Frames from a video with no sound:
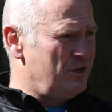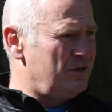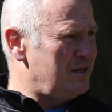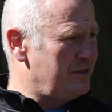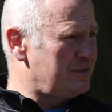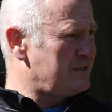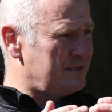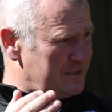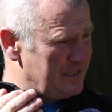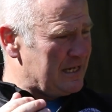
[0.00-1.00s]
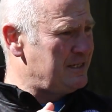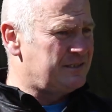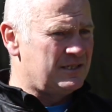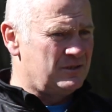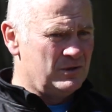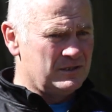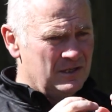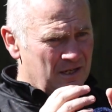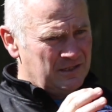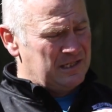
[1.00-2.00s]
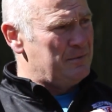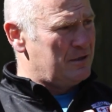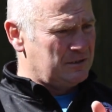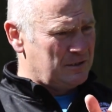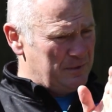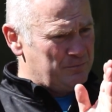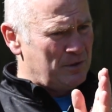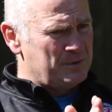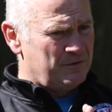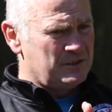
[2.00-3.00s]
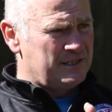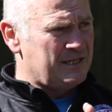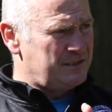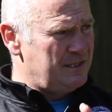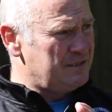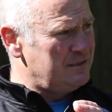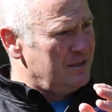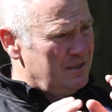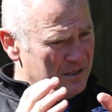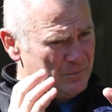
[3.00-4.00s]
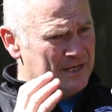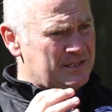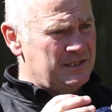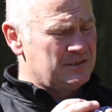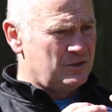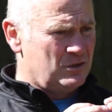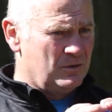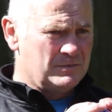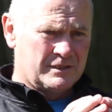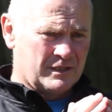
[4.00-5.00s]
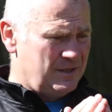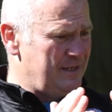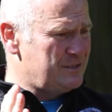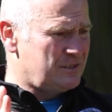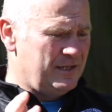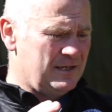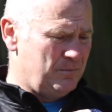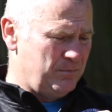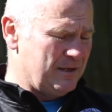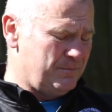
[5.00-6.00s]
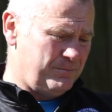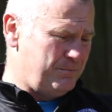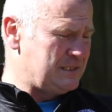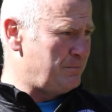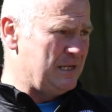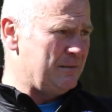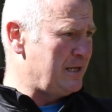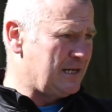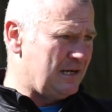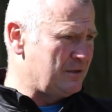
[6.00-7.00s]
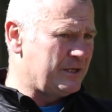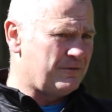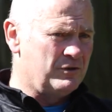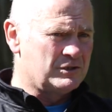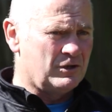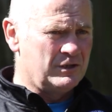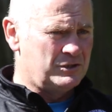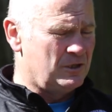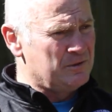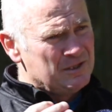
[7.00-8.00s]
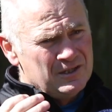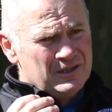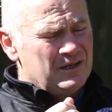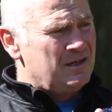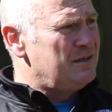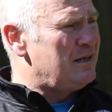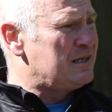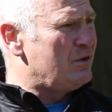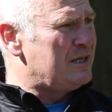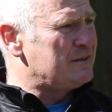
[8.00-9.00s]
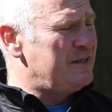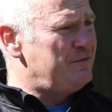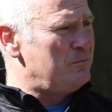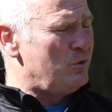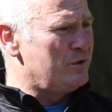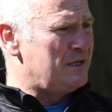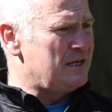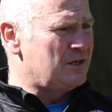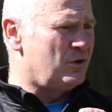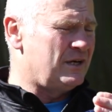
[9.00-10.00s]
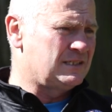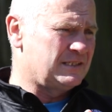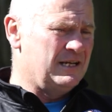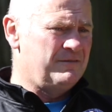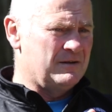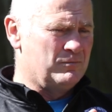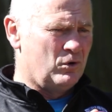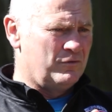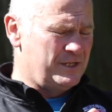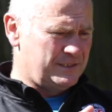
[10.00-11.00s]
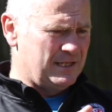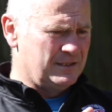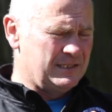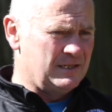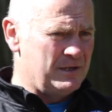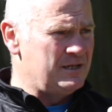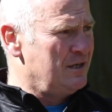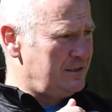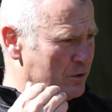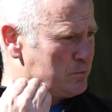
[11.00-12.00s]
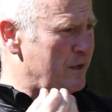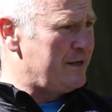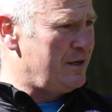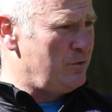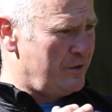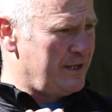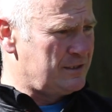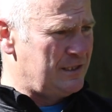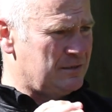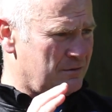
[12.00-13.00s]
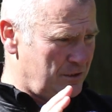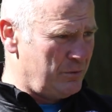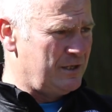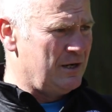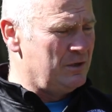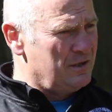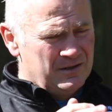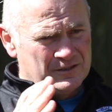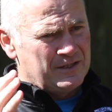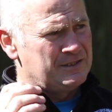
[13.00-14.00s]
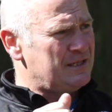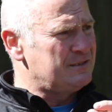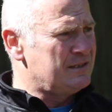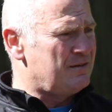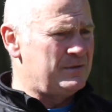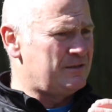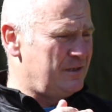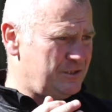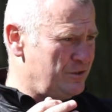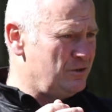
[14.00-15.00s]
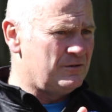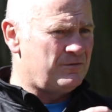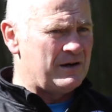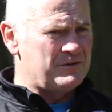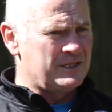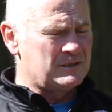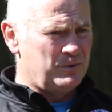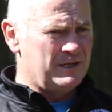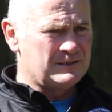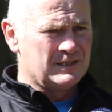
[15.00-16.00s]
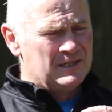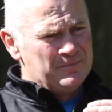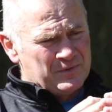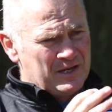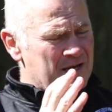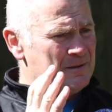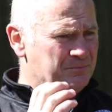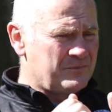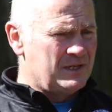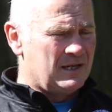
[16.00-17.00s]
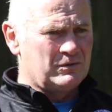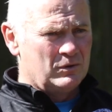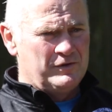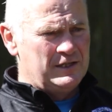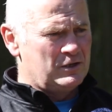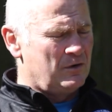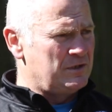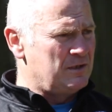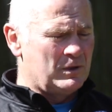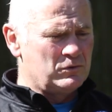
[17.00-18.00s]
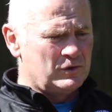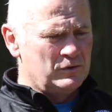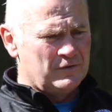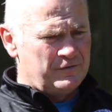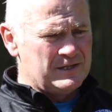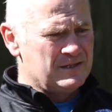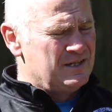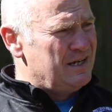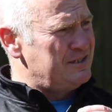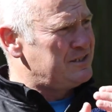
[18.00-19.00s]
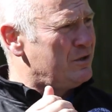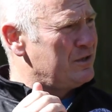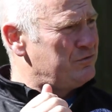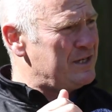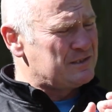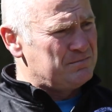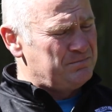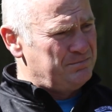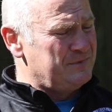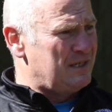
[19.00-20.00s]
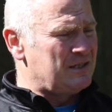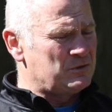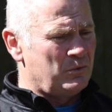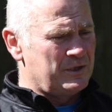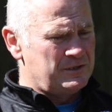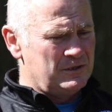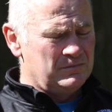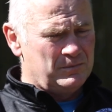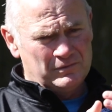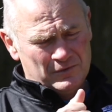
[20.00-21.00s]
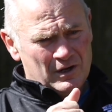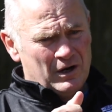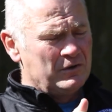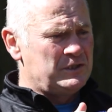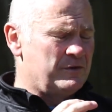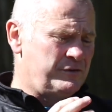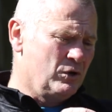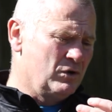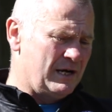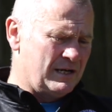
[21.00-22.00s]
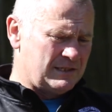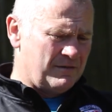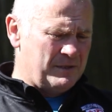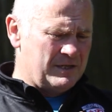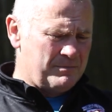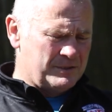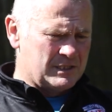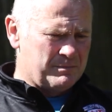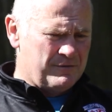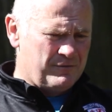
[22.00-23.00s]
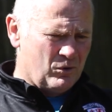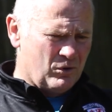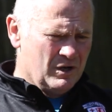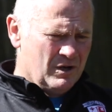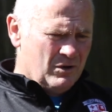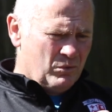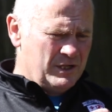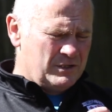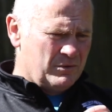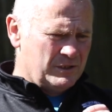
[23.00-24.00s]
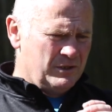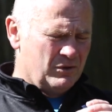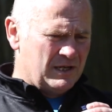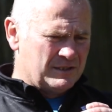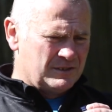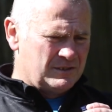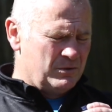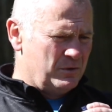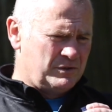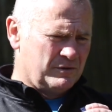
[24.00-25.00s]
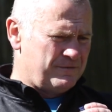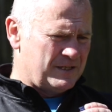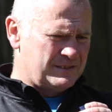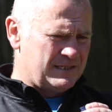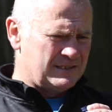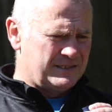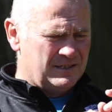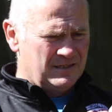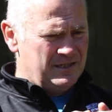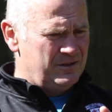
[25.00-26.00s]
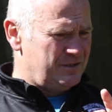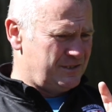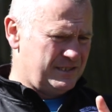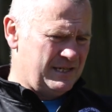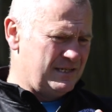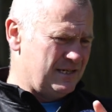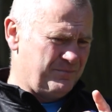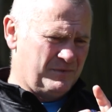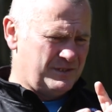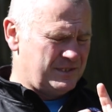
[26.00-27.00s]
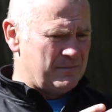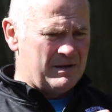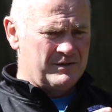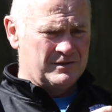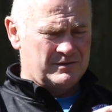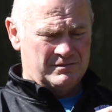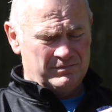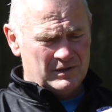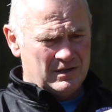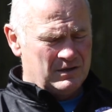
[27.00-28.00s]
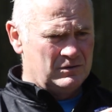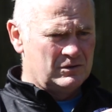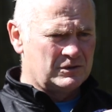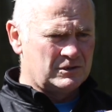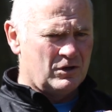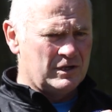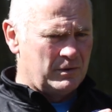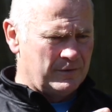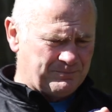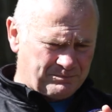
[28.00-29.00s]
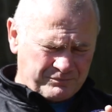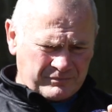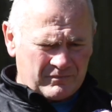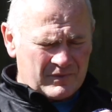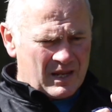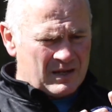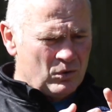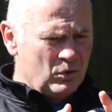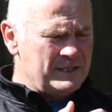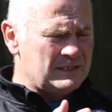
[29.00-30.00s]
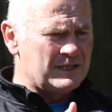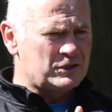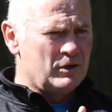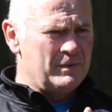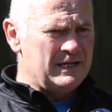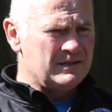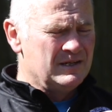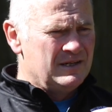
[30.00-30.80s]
no, I'll not. I'll just take any stick going. I'll keep it because it's been promised for us next season. And when next season comes, it's a clean slate, a blank piece of paper like I had when I first got the job. And I can't ask anything more than that. I can't ask anything more of yourself saying to me, Dowse, plan now for next season. Do it now. It's fantastic. I've met, as you know, 5 or 6 players. You know, we're really confident about the whole thing. And start afresh, and, you know, that's what I want to do. But obviously with young lads, I've been in a position before. What you don't want young lads to do, who have done fantastic, Leo, Skinner, Sam Evans, who could start tomorrow. All these lads coming in,